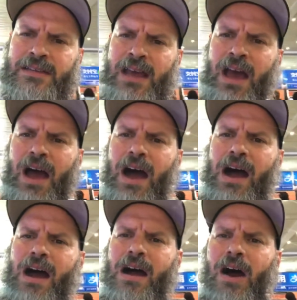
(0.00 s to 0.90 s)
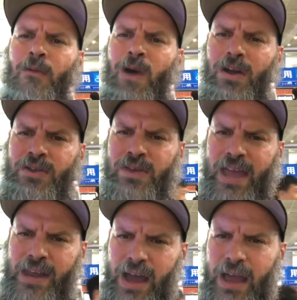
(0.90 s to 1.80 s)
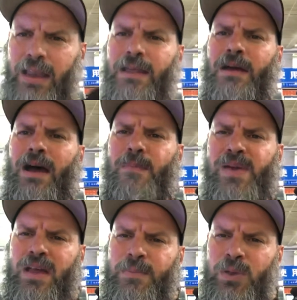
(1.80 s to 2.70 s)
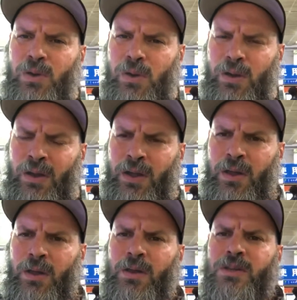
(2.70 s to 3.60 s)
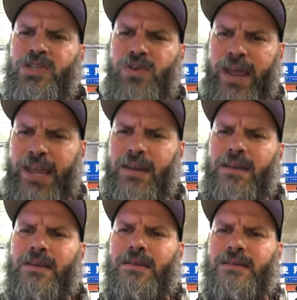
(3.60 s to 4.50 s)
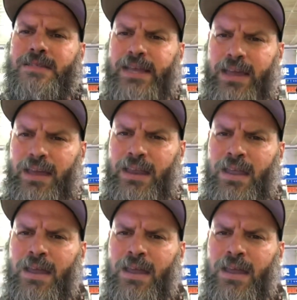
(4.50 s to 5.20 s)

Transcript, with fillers: While you cannot pick up your train ticket